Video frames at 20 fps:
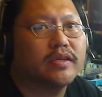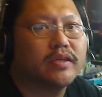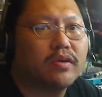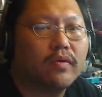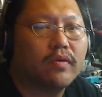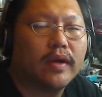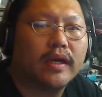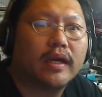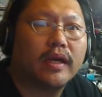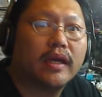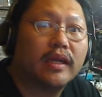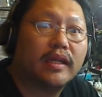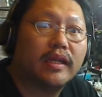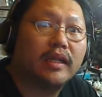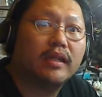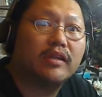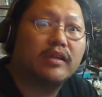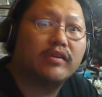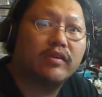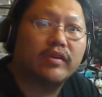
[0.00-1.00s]
There's no way you can get
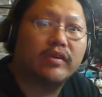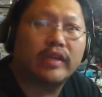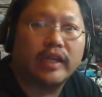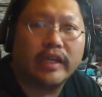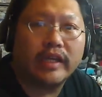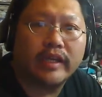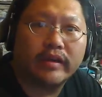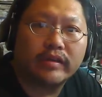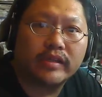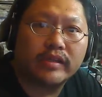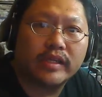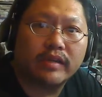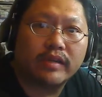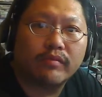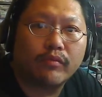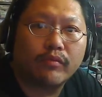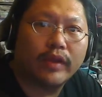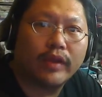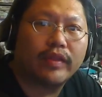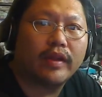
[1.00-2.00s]
certain details
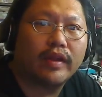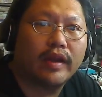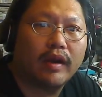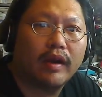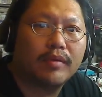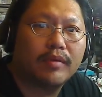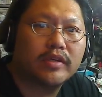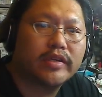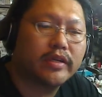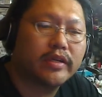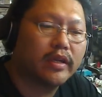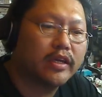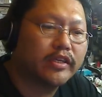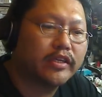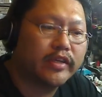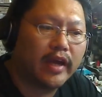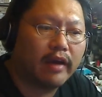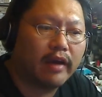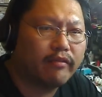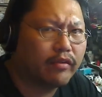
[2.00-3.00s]
in with an airbrush
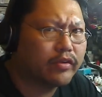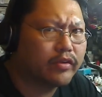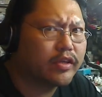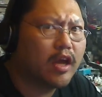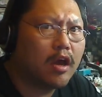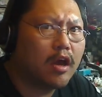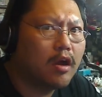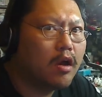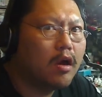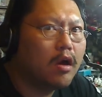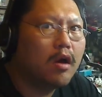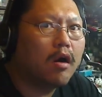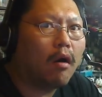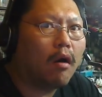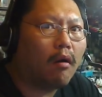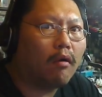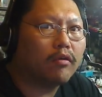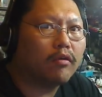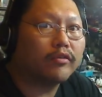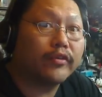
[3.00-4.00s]
unless you have those
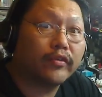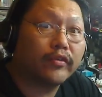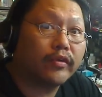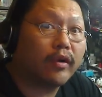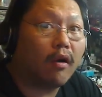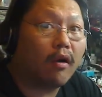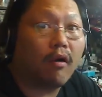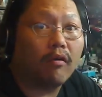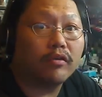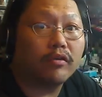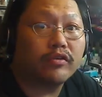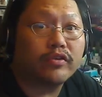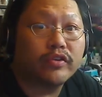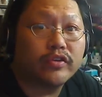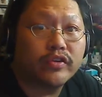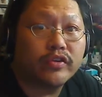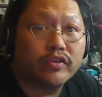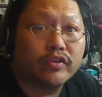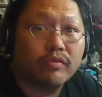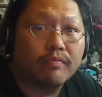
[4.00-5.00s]
ultra
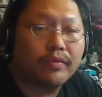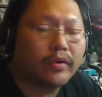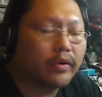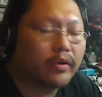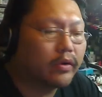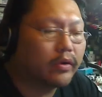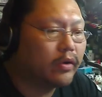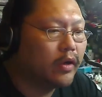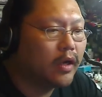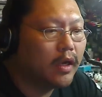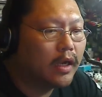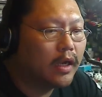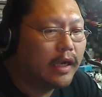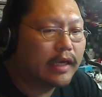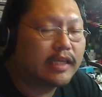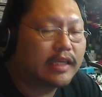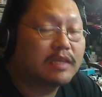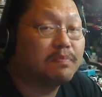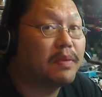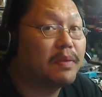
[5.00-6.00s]
super
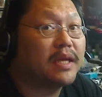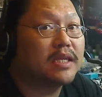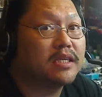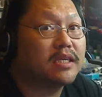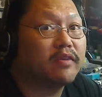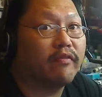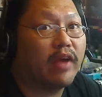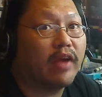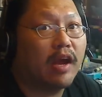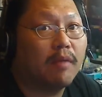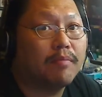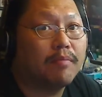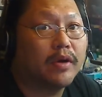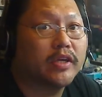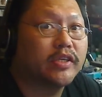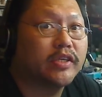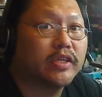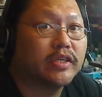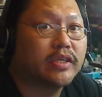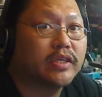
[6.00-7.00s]
expensive
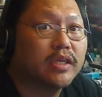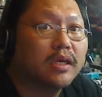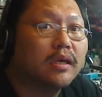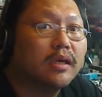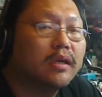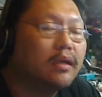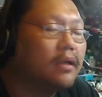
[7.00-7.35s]
airbrushes.